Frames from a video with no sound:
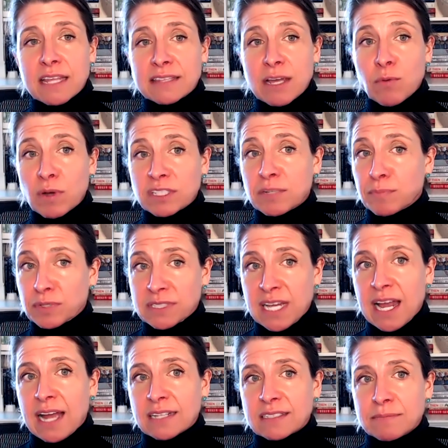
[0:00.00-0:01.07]
that they want to
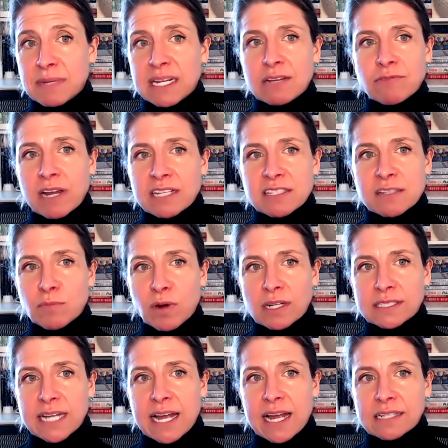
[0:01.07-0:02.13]
protect, meaning
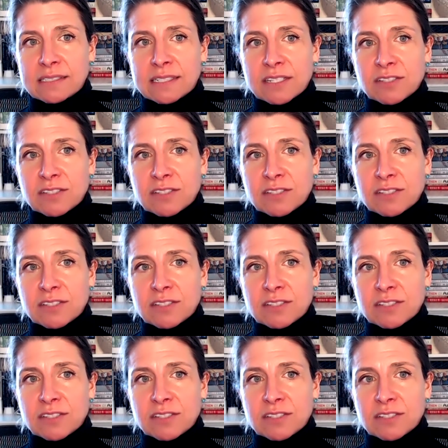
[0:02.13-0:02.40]
ransomware attacks.